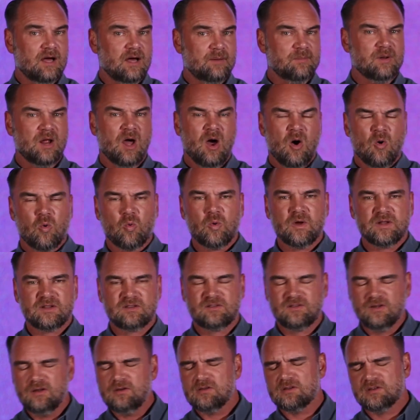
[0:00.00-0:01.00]
I mean,
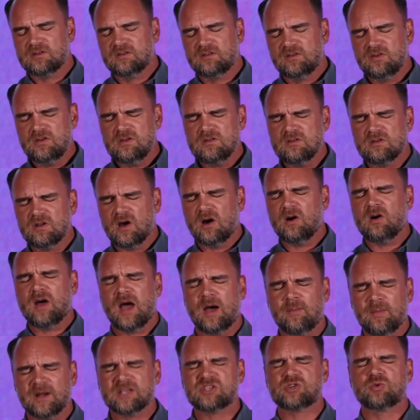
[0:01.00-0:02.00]
do you know
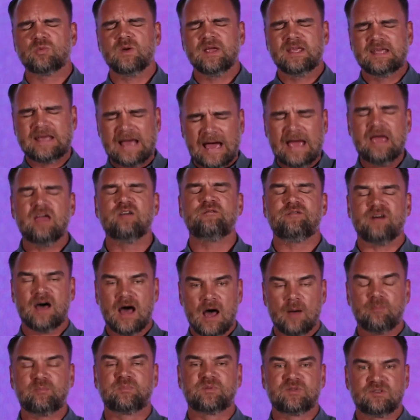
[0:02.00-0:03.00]
how much we gave
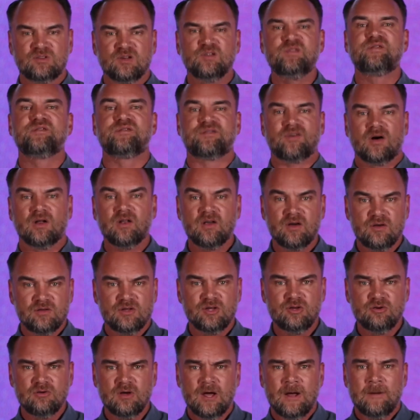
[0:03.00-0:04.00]
up to follow
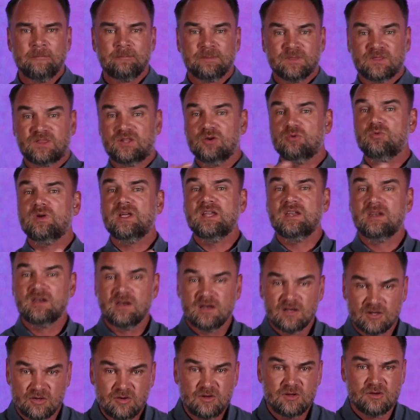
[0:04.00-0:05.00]
you? Do
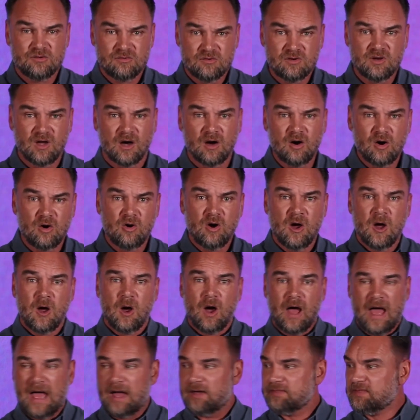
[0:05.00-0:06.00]
you know
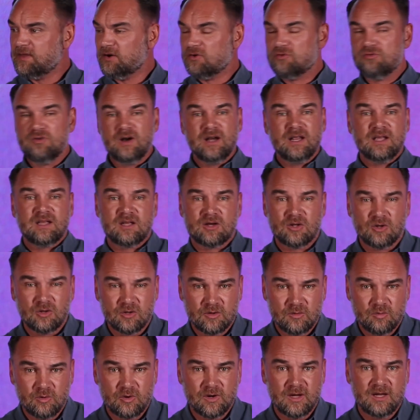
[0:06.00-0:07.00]
the ridicule
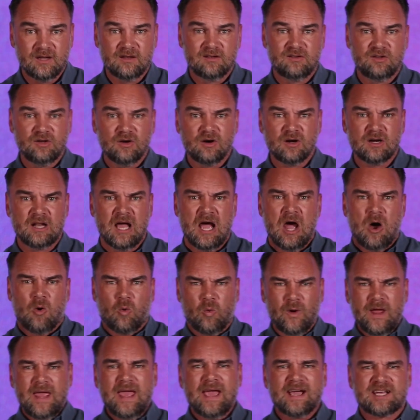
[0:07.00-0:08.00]
we endured?
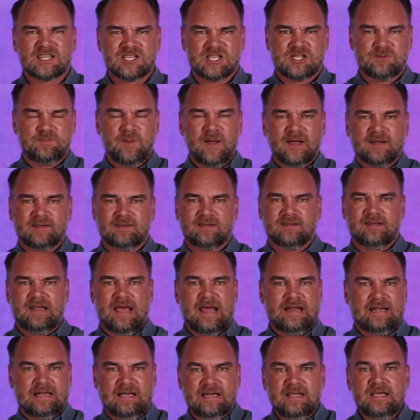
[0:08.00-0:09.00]
We expected
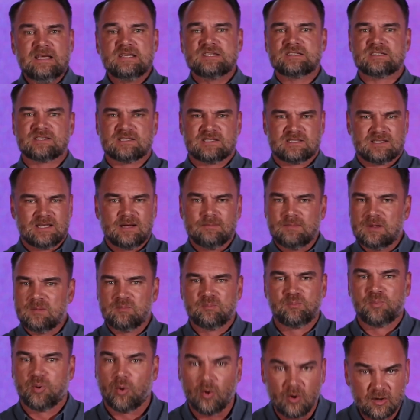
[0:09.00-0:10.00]
at least some
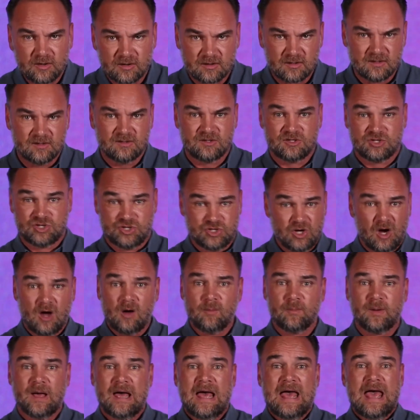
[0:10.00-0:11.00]
important
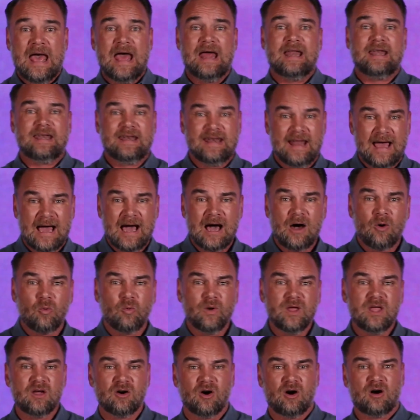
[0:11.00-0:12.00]
job, and now
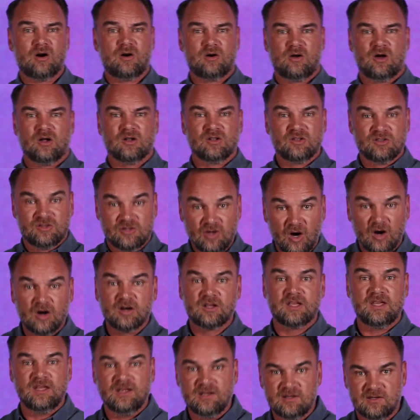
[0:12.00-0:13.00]
we are on
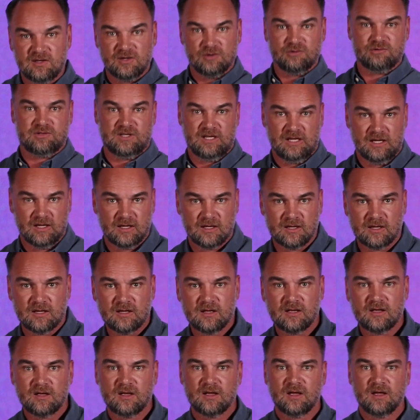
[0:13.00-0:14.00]
donkey duty.
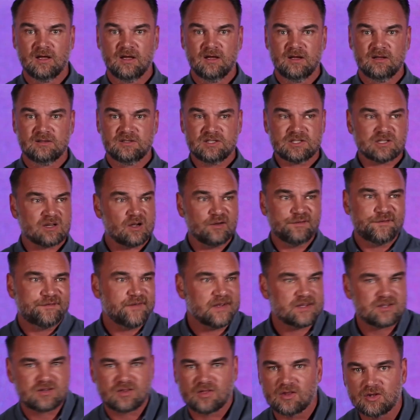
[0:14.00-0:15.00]
Just go
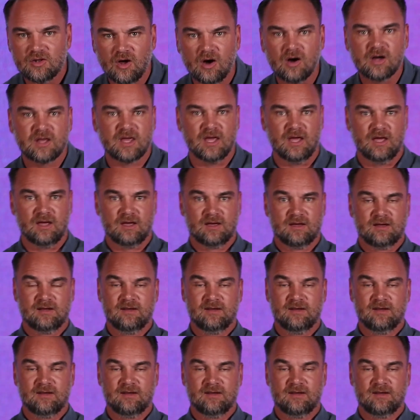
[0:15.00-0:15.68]
fetch the donkey.